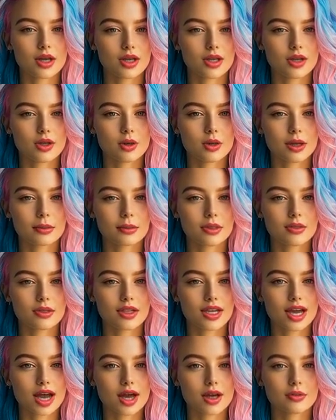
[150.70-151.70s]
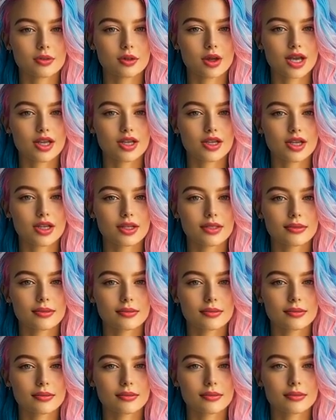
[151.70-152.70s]
They discovered that the
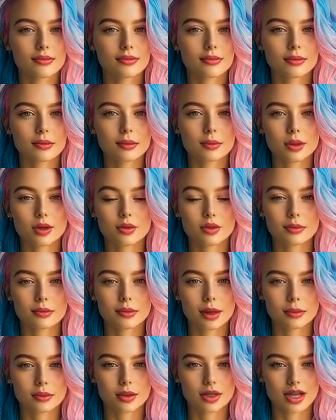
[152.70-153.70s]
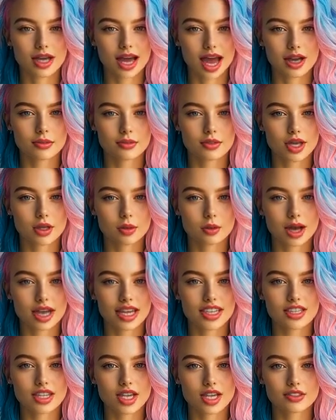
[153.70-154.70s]
italic syntax highlighting was due to the
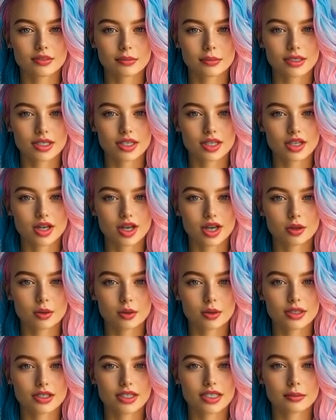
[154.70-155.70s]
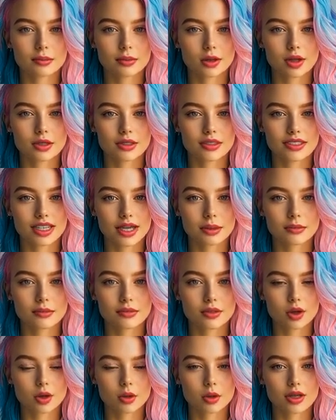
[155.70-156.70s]
theme they were using, and switching
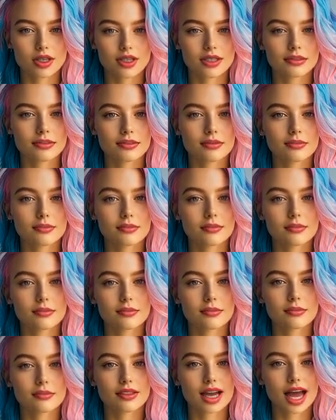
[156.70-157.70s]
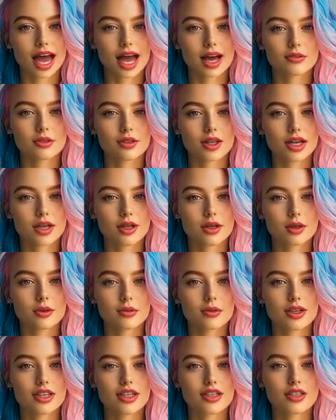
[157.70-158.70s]
to a different theme resolved the
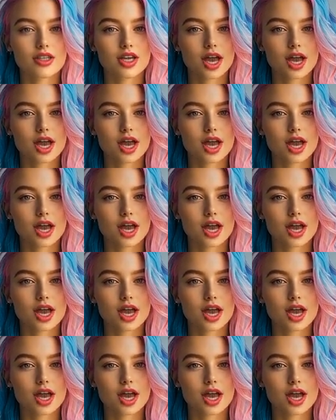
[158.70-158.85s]
issue.